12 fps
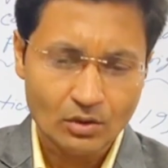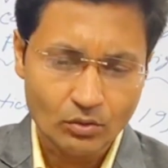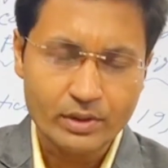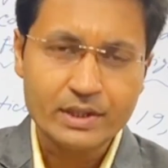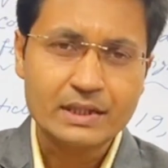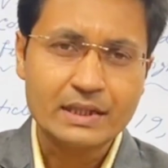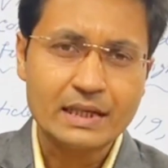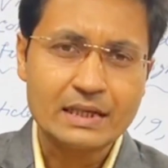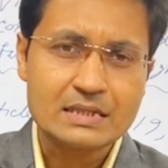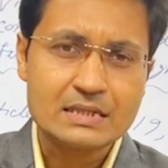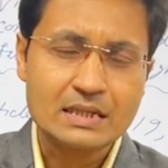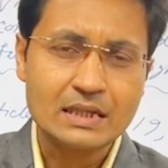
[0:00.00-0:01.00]
when there
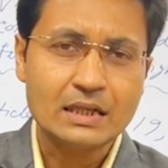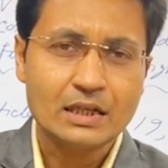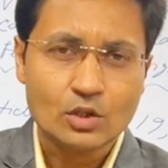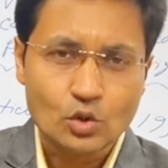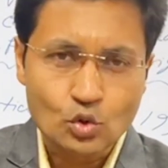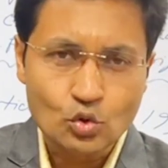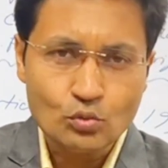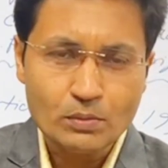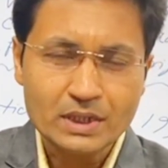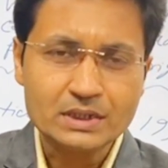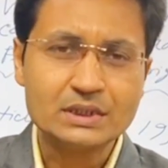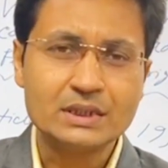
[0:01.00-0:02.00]
is the too
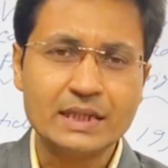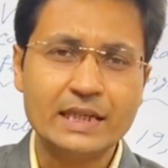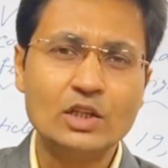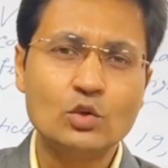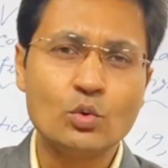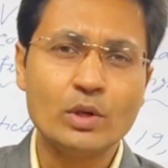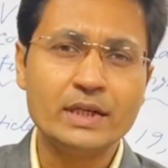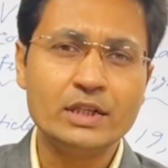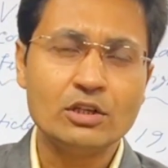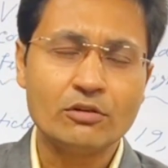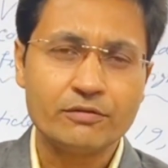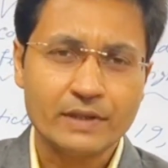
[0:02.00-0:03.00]
much inequality of